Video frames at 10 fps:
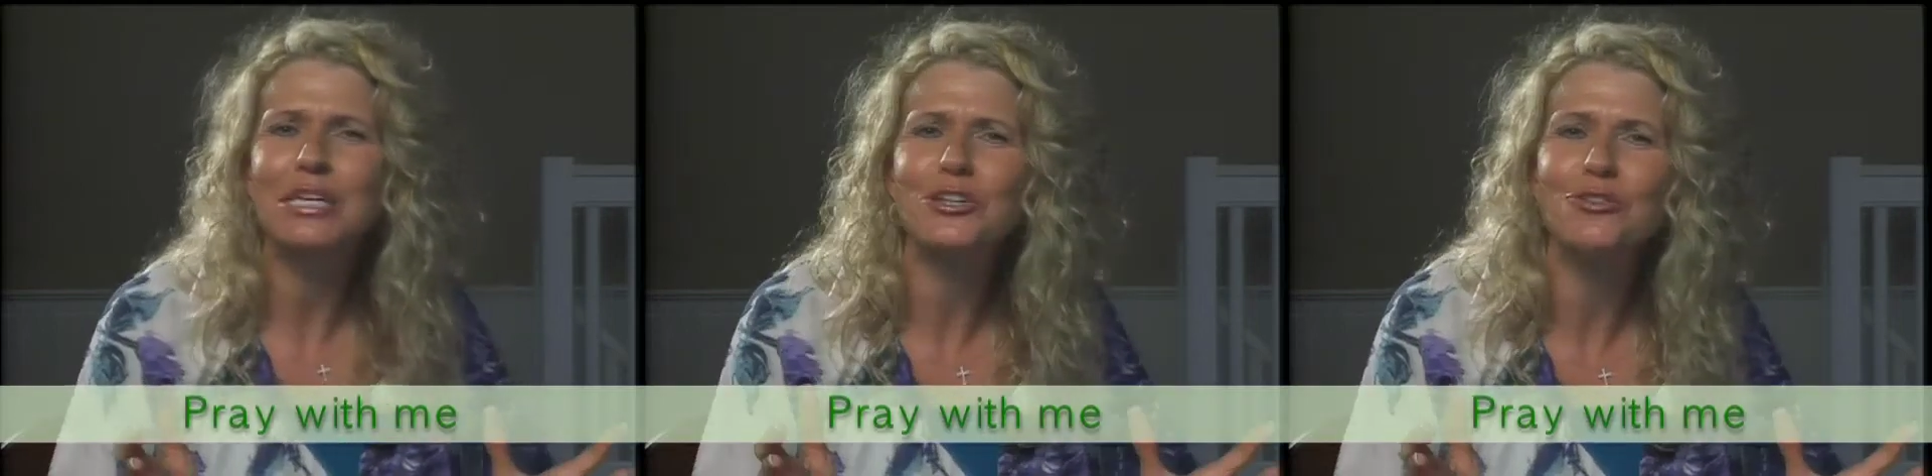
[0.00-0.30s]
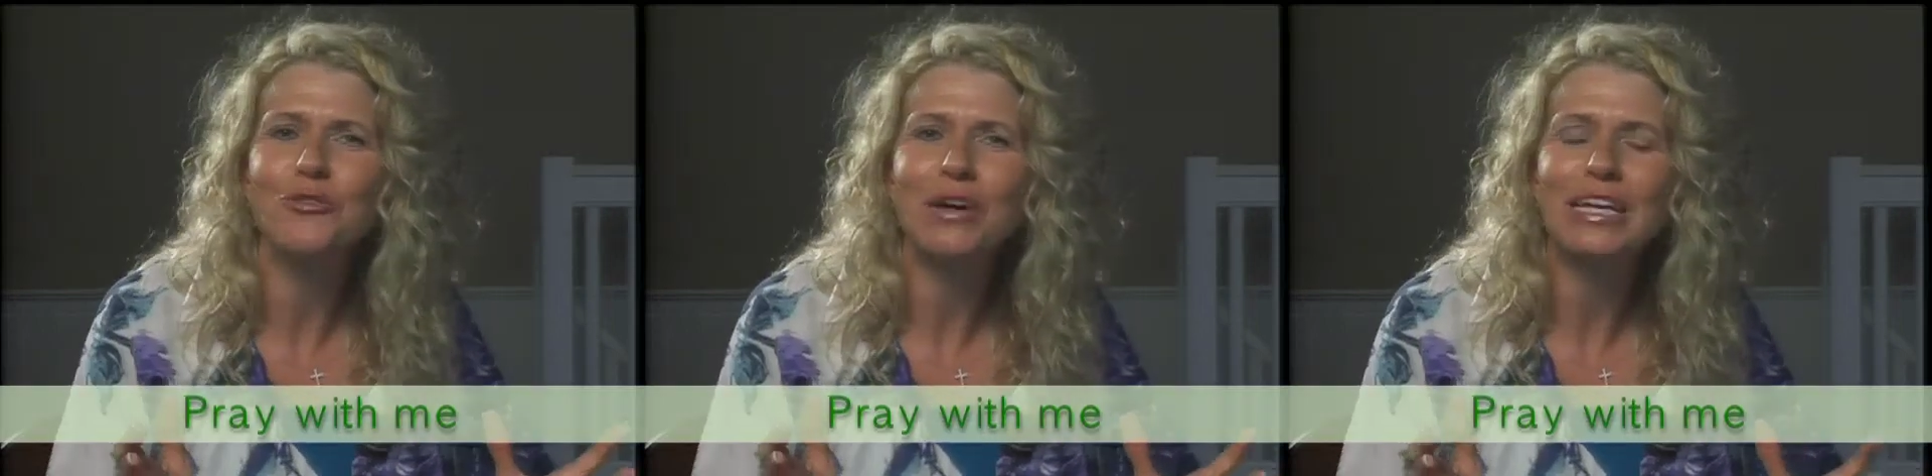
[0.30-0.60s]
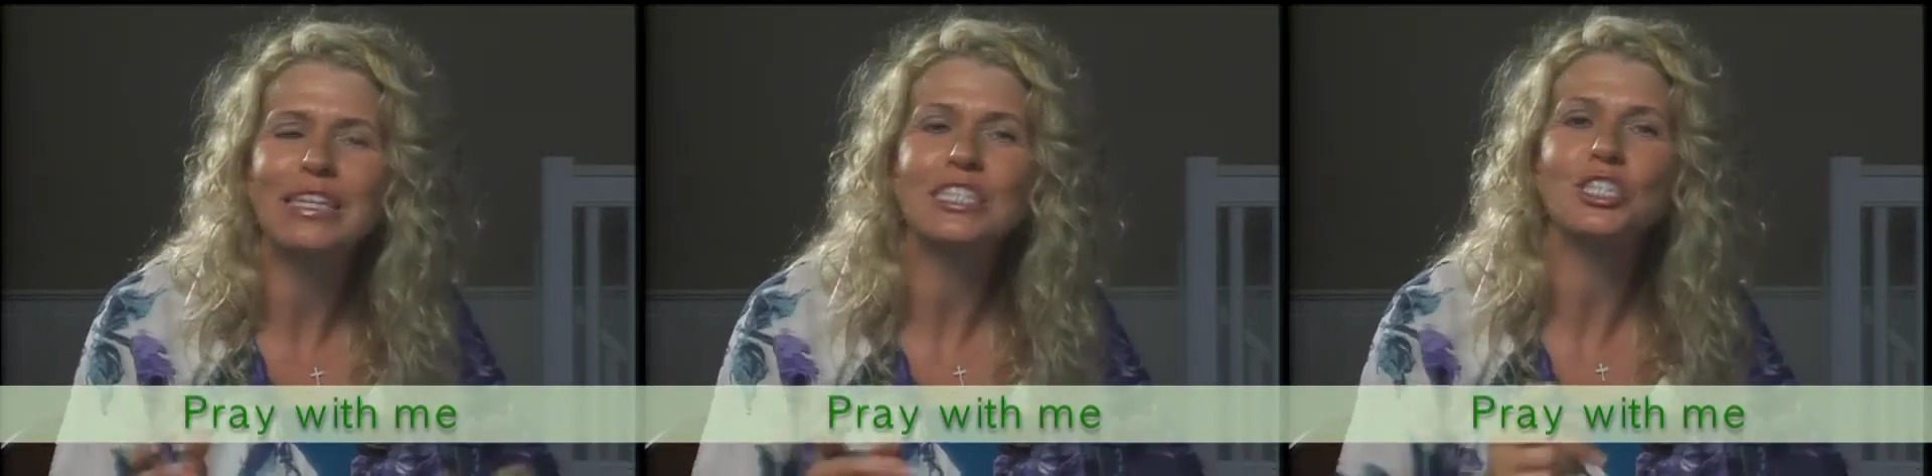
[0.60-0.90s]
to New
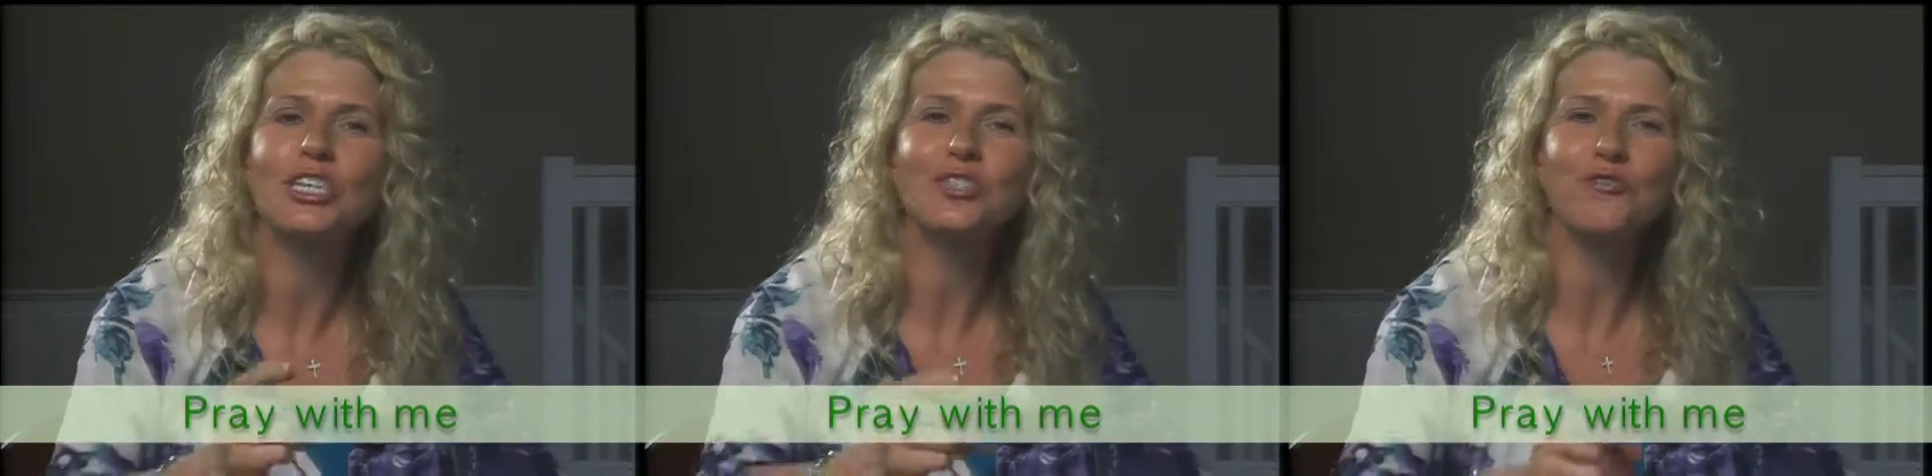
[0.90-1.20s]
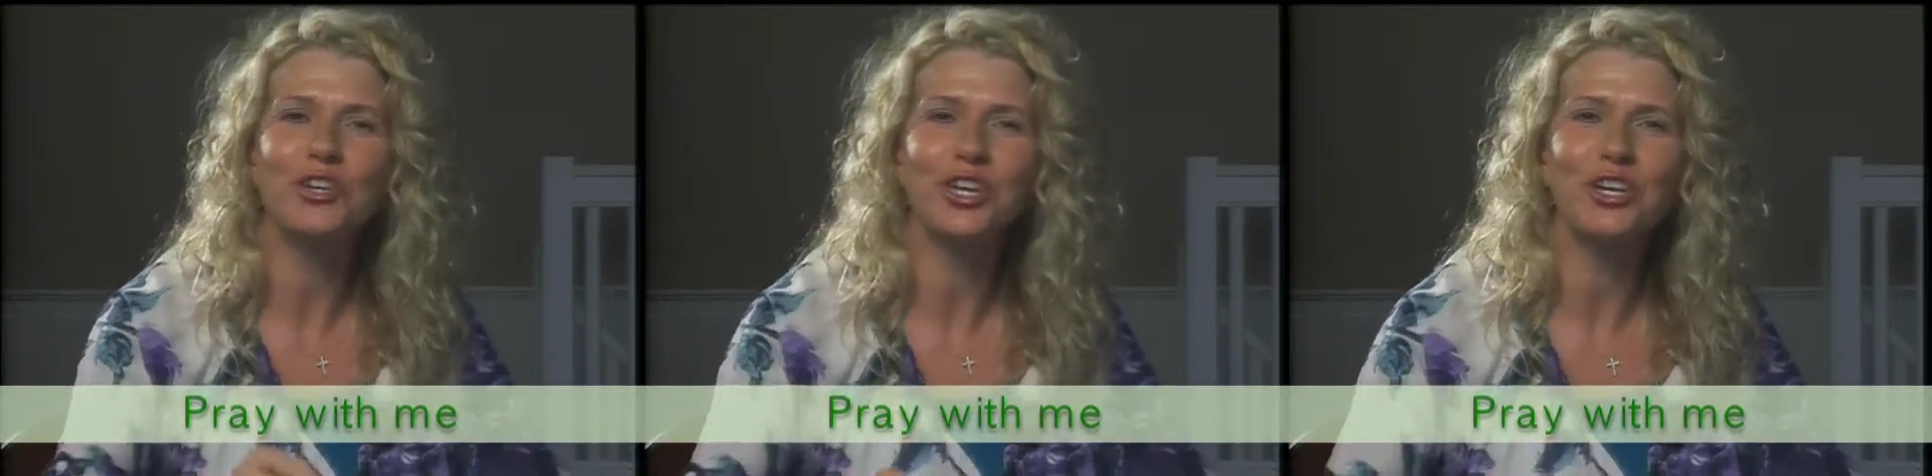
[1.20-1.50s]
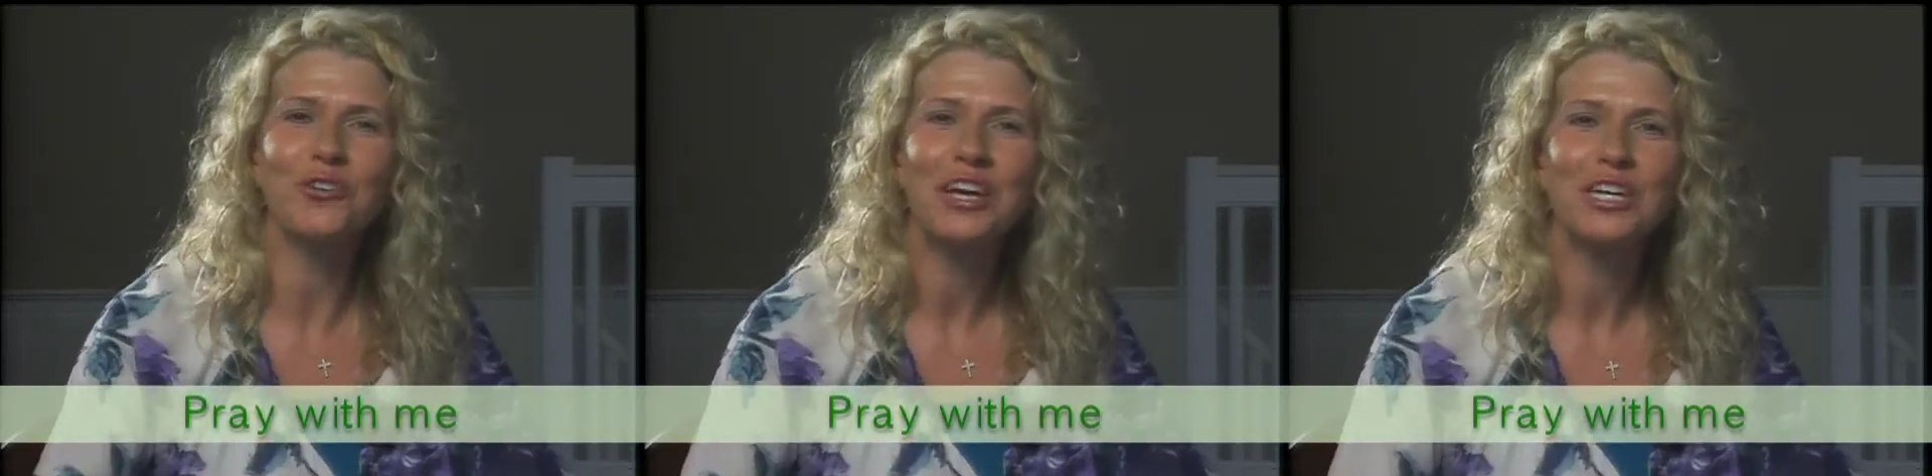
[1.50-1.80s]
England just for you